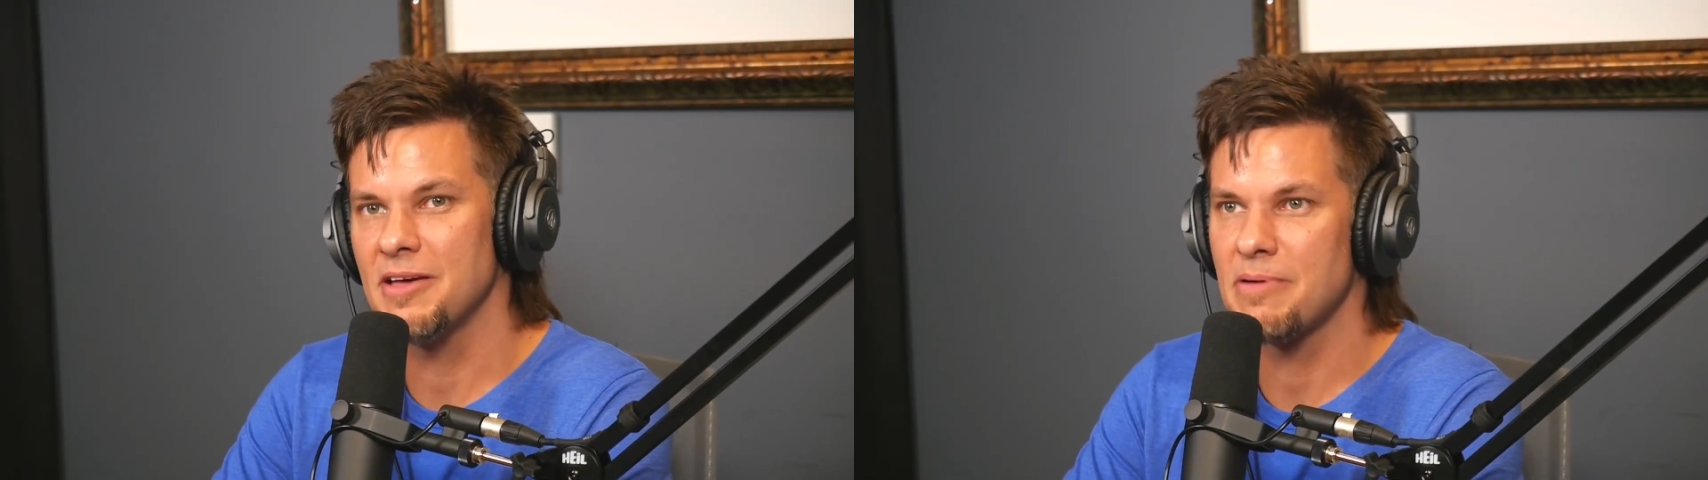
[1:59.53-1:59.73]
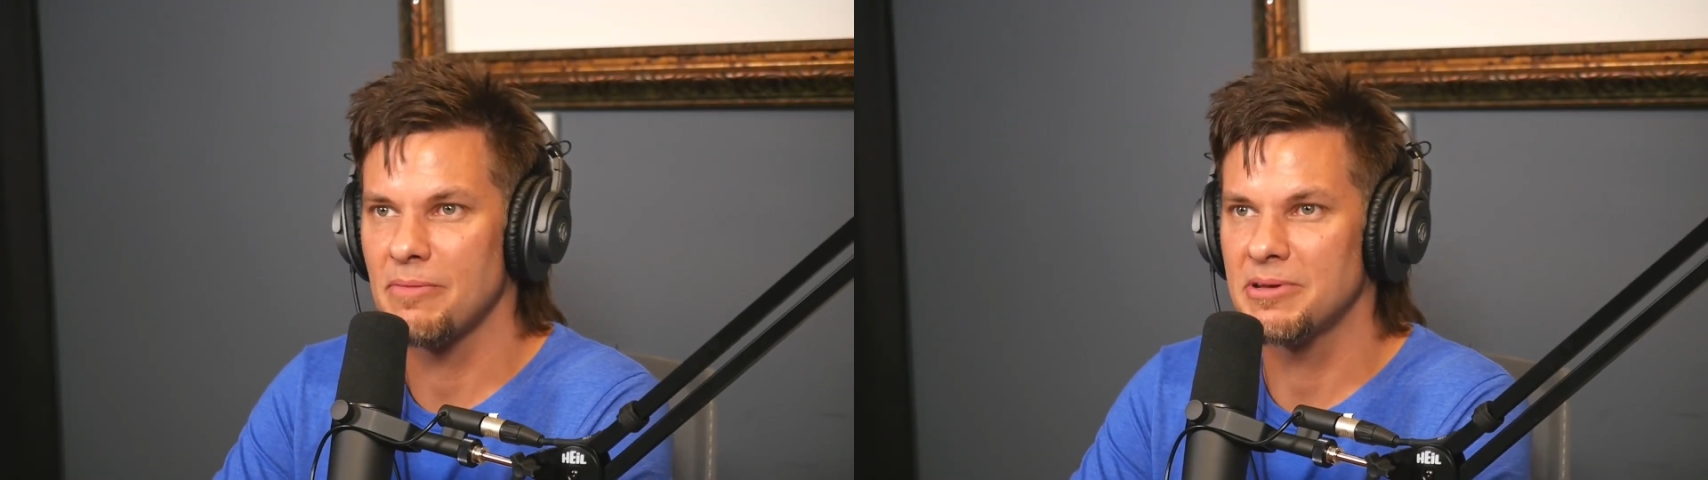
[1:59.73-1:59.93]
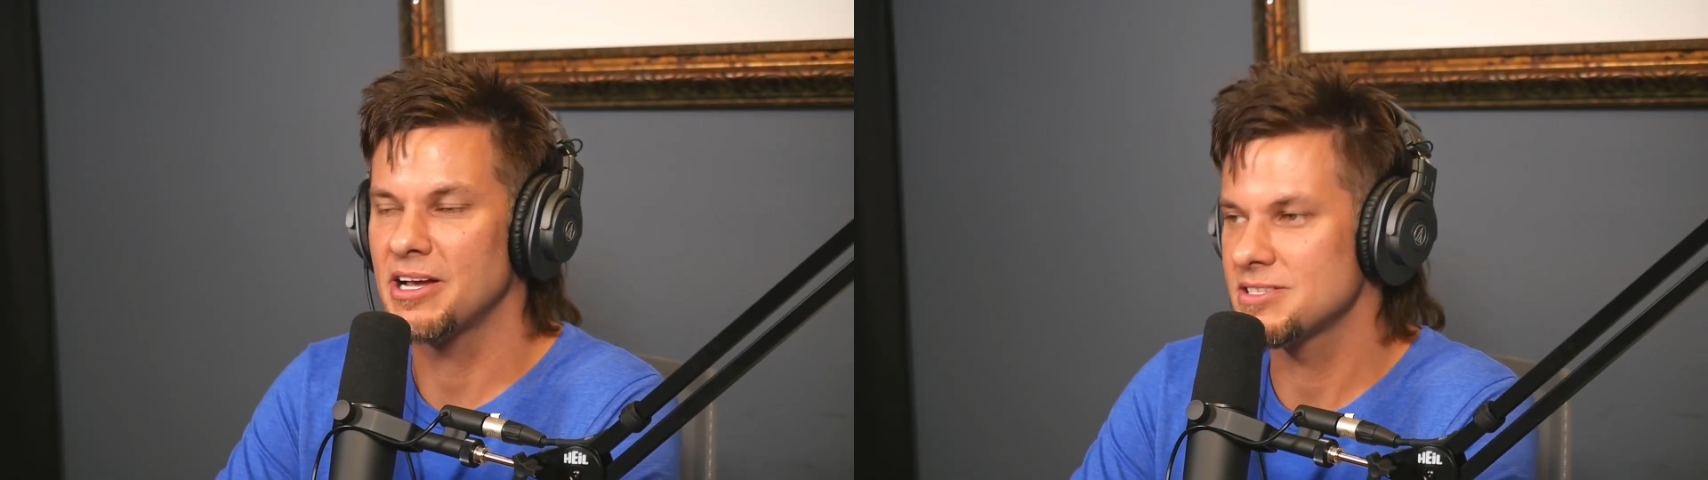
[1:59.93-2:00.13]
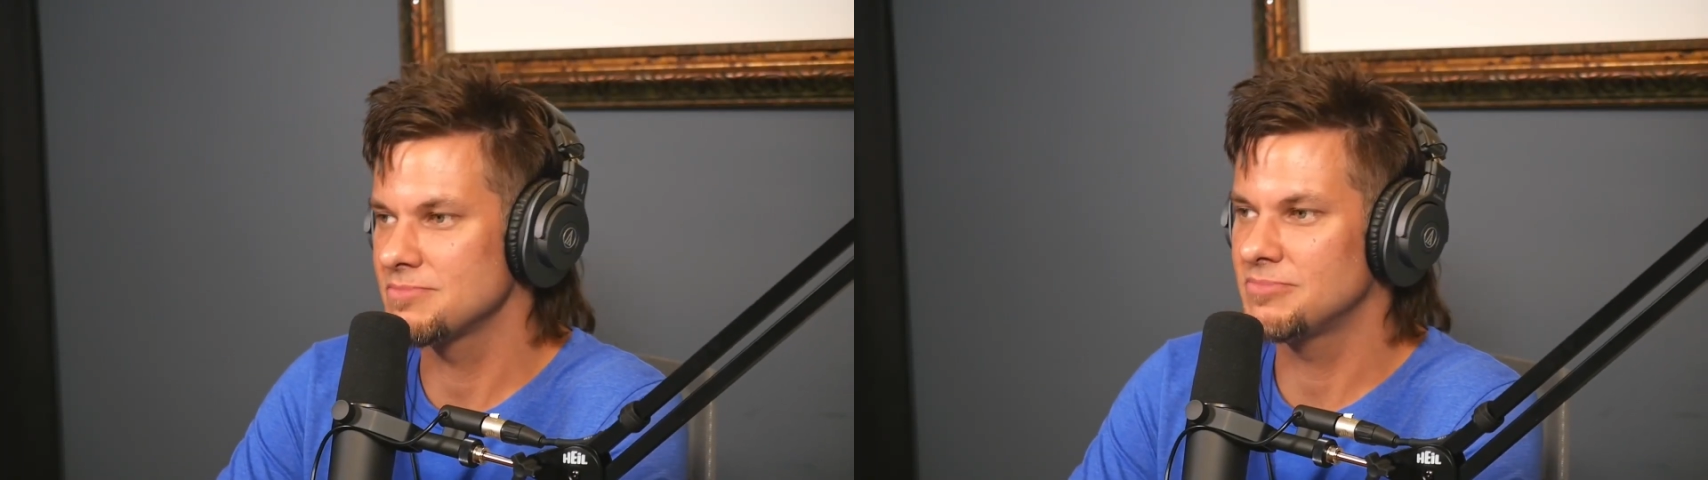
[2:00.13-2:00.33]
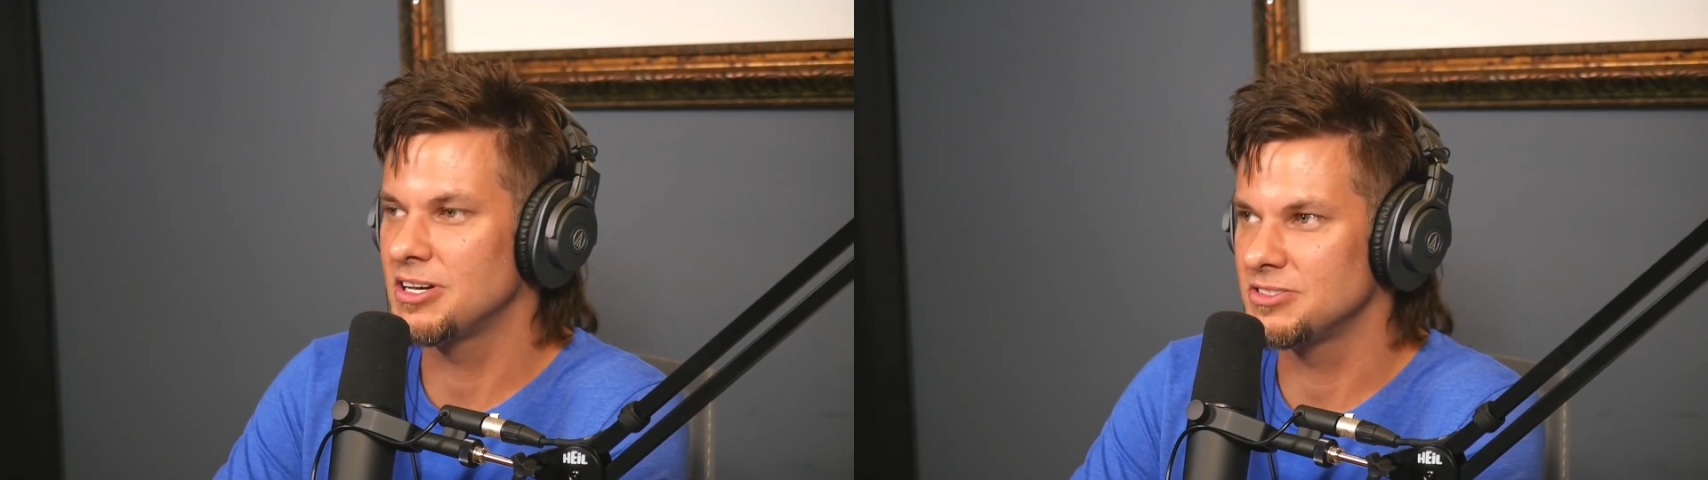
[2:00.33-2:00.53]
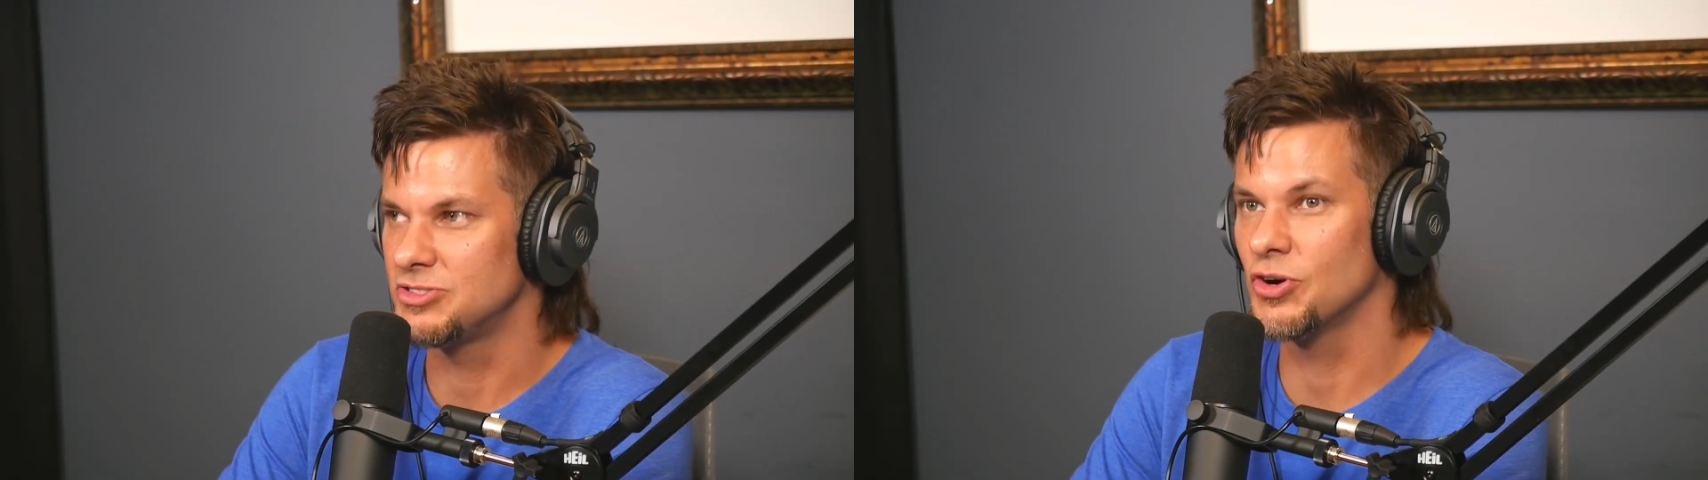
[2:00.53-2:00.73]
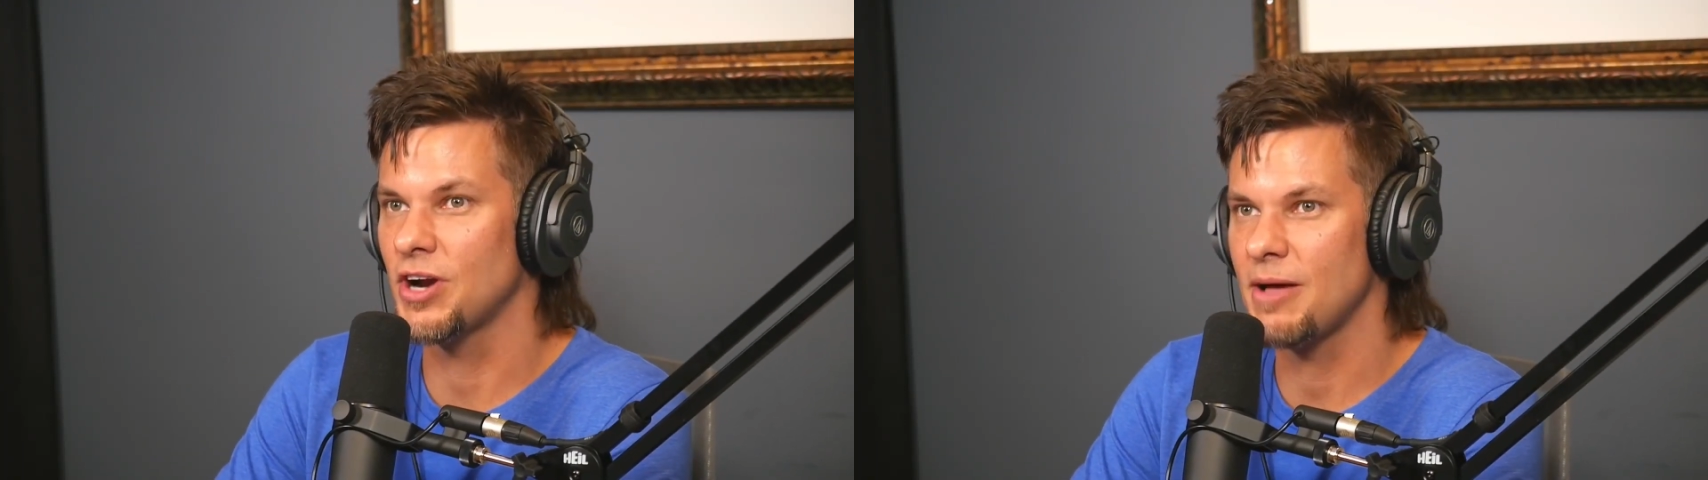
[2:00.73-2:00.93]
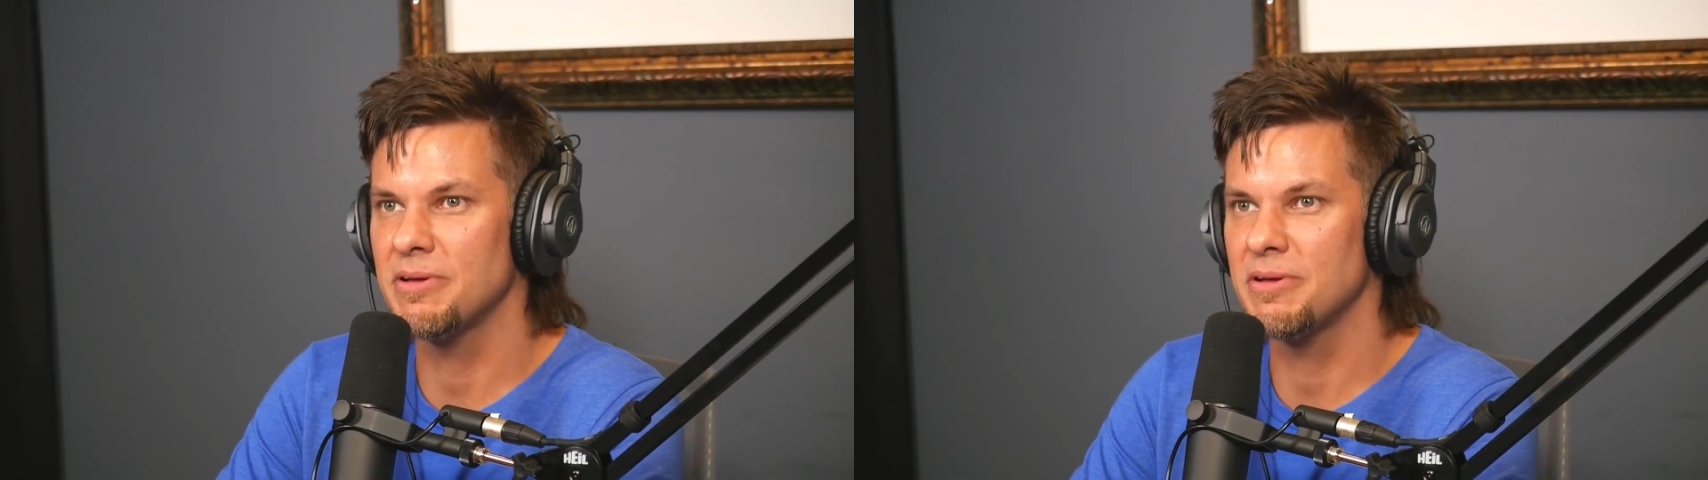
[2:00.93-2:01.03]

they probably got some dirt.